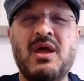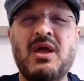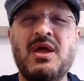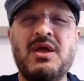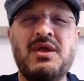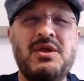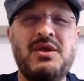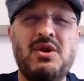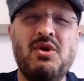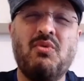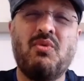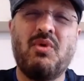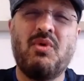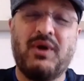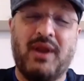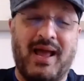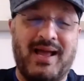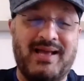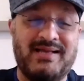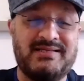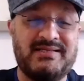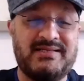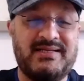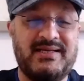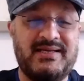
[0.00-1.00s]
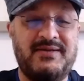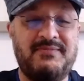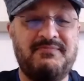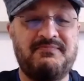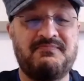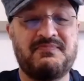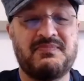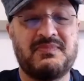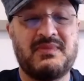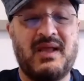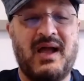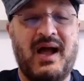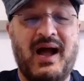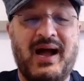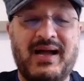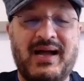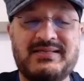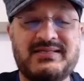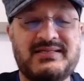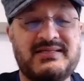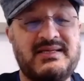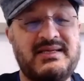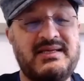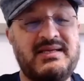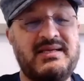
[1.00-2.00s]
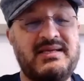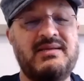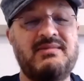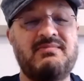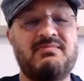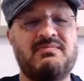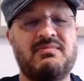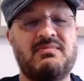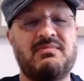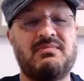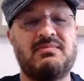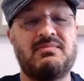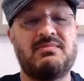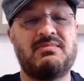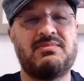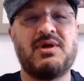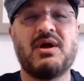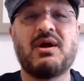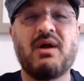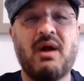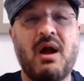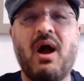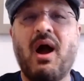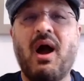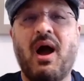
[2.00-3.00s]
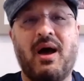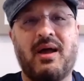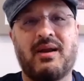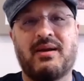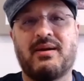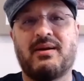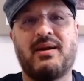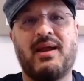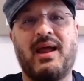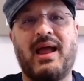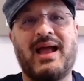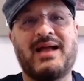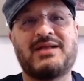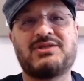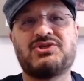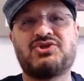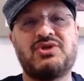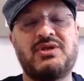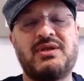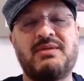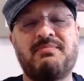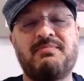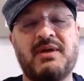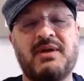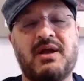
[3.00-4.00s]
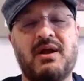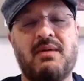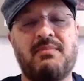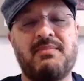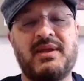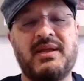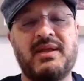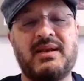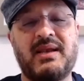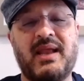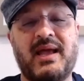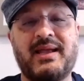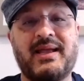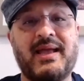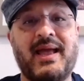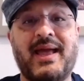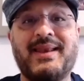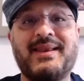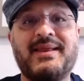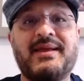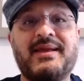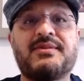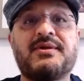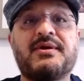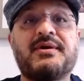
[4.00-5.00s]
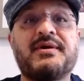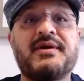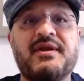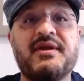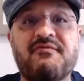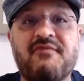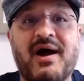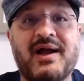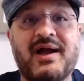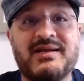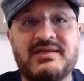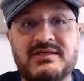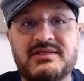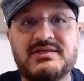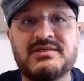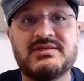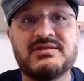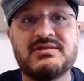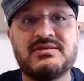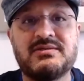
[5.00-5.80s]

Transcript: You know what I see? I see the car actually becoming like any other device.